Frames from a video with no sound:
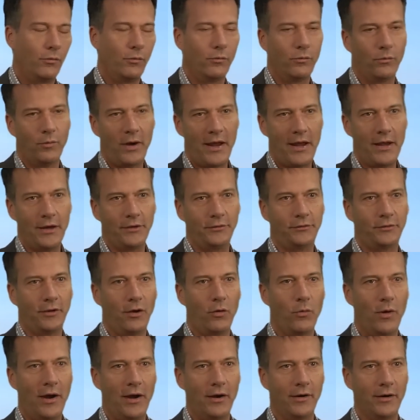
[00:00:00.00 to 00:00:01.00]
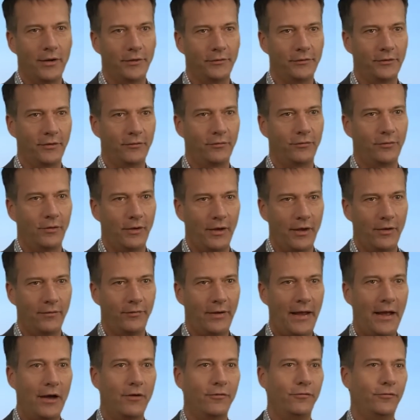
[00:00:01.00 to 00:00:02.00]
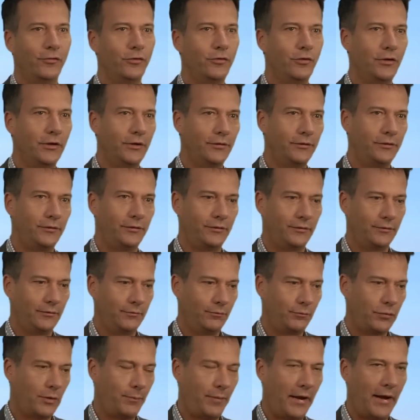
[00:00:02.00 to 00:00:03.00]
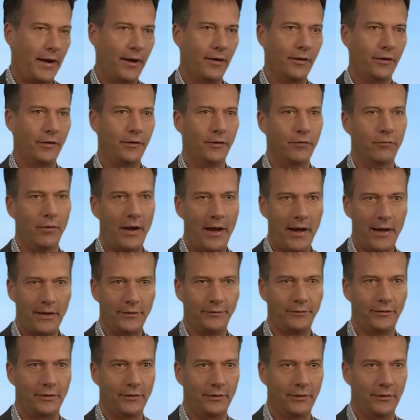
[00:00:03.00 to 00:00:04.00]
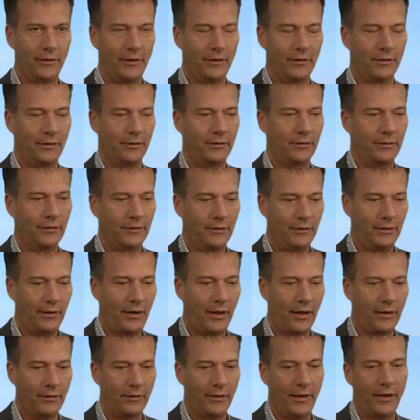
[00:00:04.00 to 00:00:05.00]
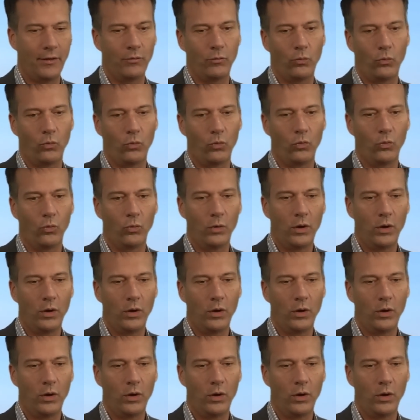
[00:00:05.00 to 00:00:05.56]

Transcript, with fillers: raise awareness of, of how food is prepared and raised and, and, and, and